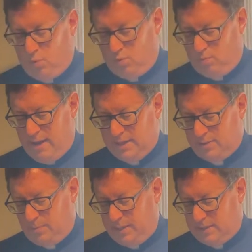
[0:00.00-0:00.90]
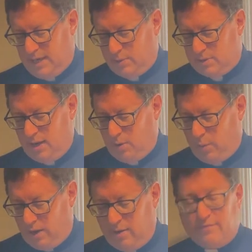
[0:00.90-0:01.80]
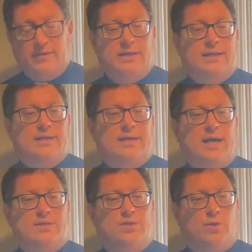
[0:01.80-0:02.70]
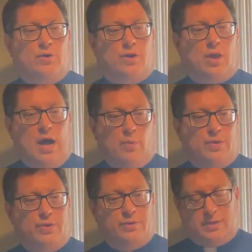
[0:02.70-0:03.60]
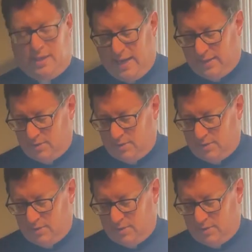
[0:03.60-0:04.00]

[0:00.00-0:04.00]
masterpiece I was not aware of, so learned a lot with you today.